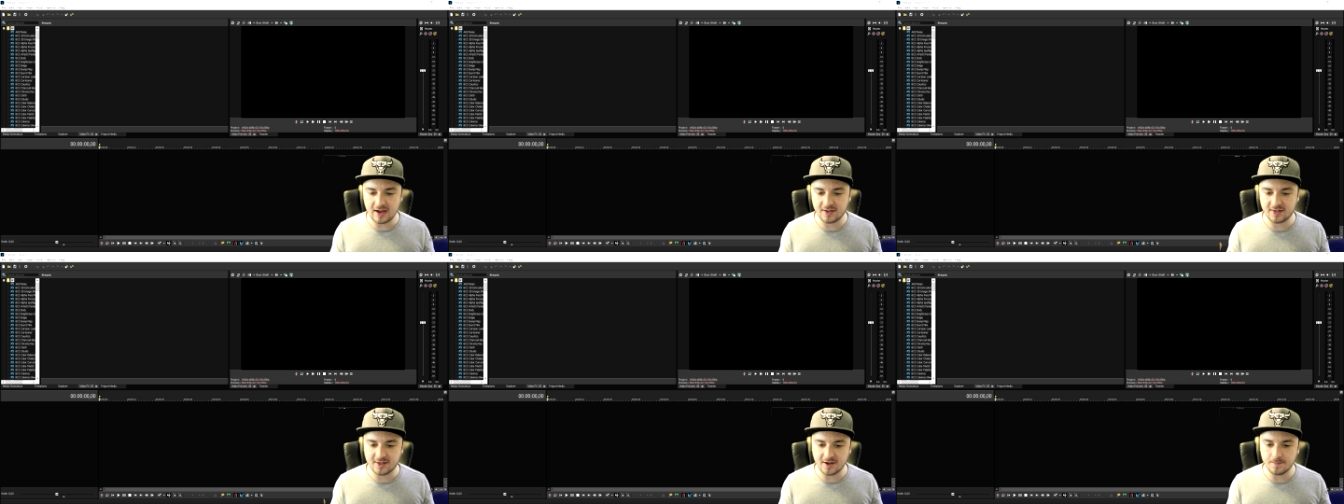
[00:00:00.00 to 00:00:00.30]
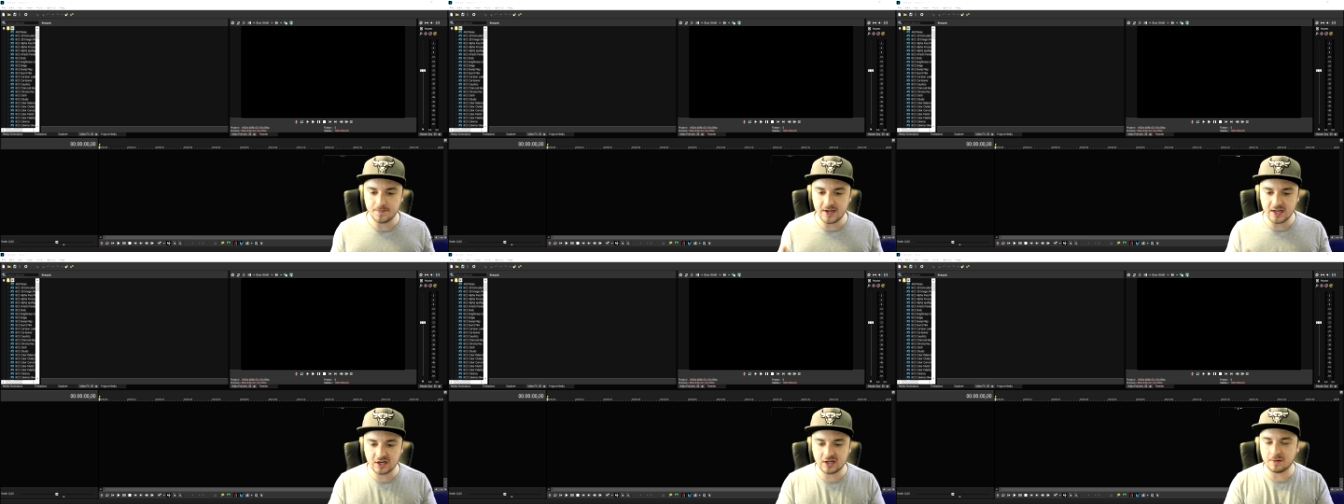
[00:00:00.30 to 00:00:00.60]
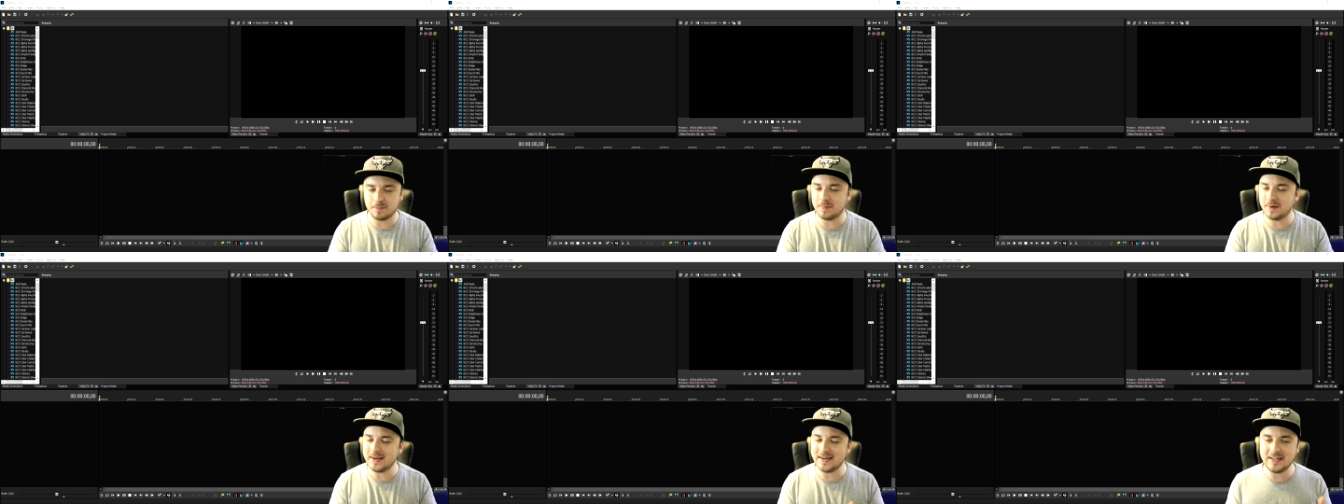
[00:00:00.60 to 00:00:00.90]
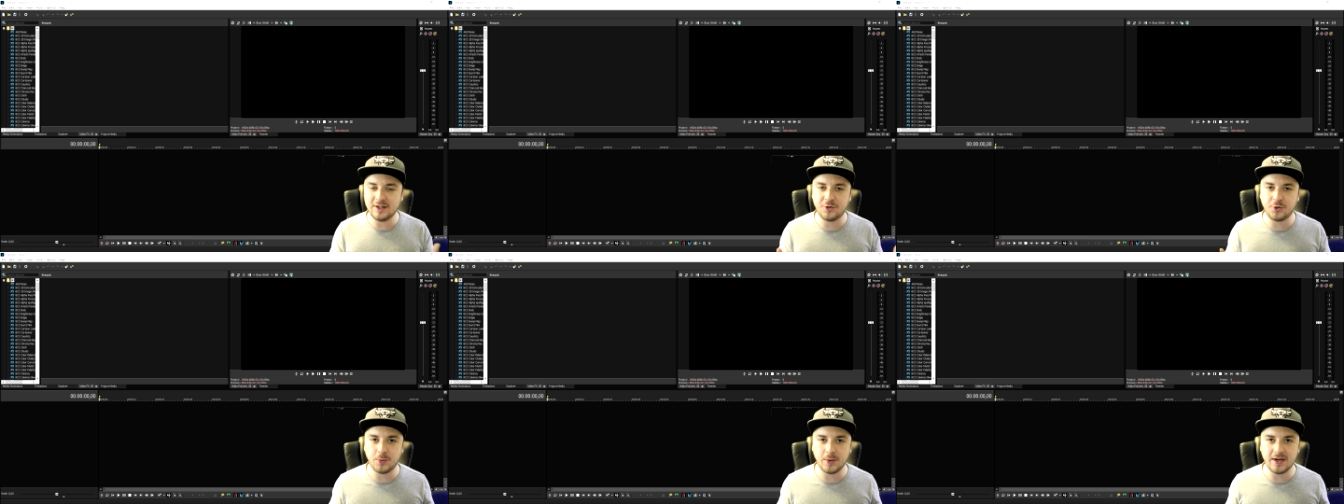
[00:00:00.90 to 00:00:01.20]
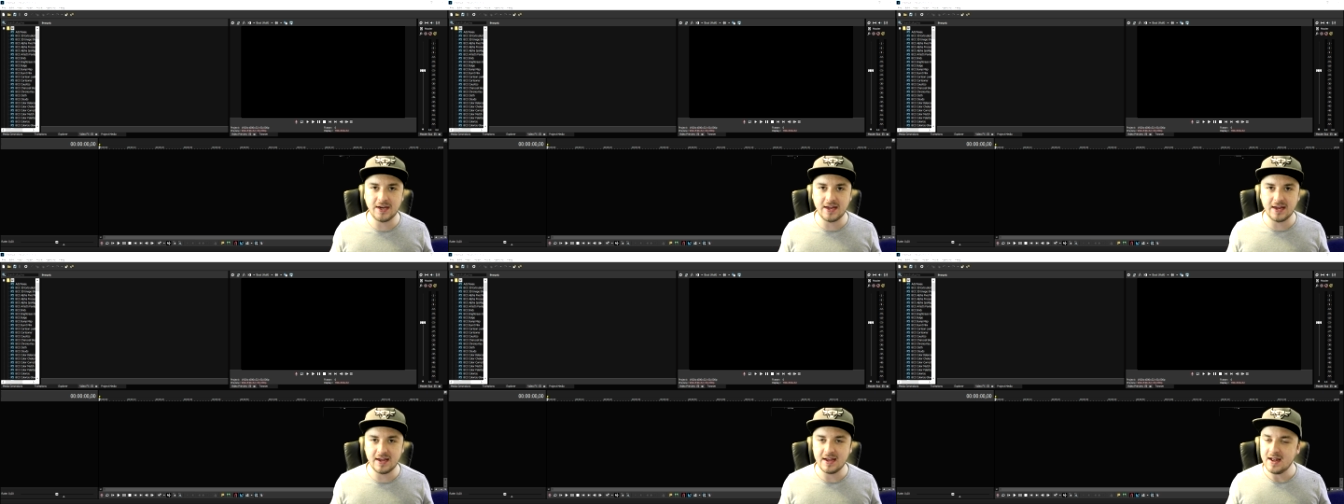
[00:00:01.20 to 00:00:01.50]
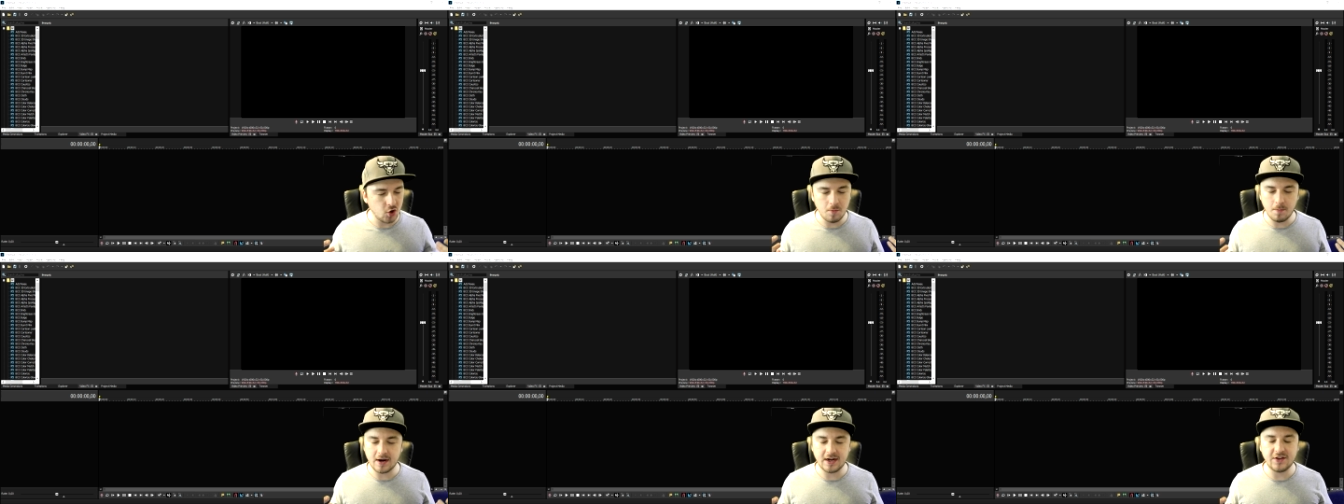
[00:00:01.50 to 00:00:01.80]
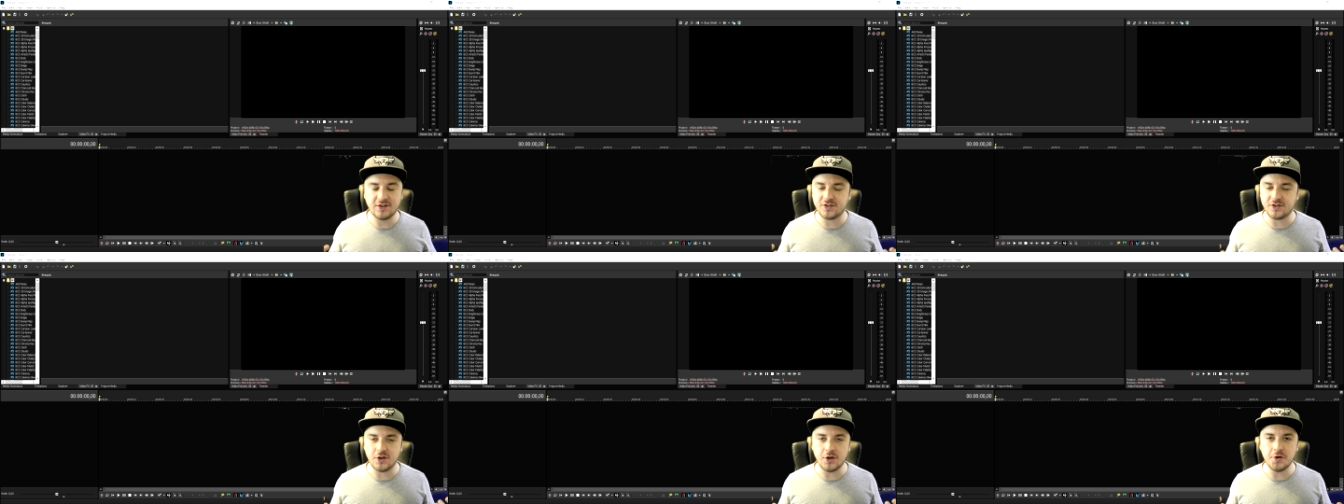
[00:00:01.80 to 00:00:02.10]
a thumbnail completely 3D,
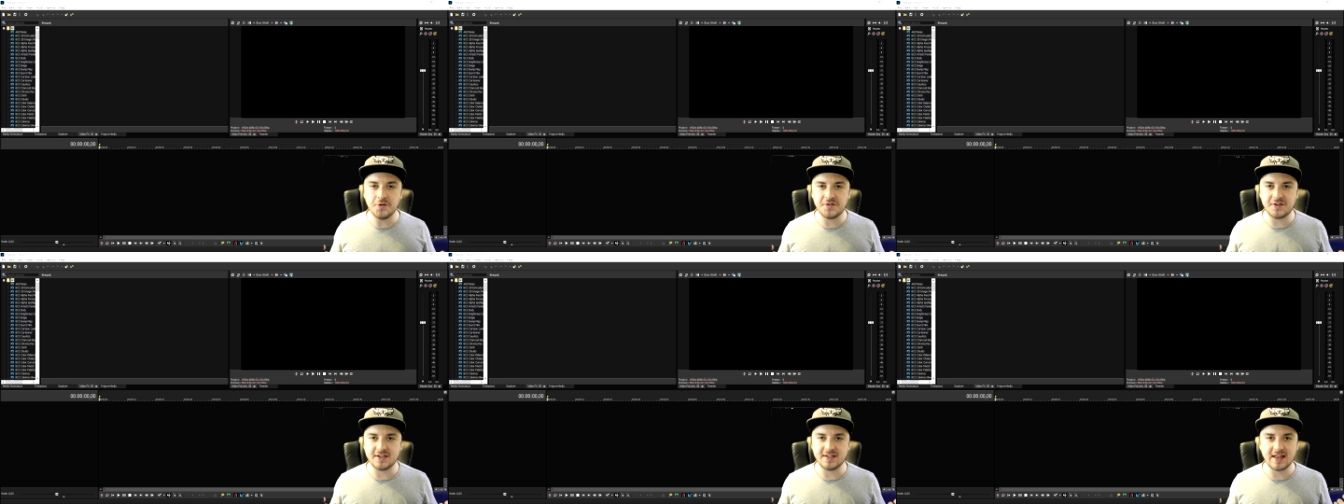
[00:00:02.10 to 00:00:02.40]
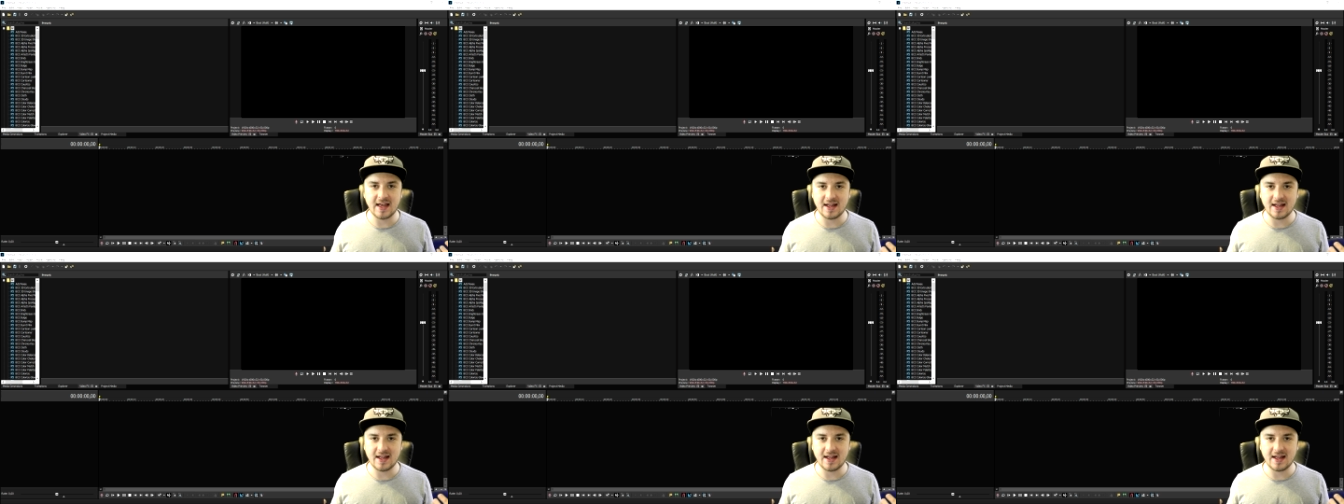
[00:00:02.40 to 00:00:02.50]
nobody's using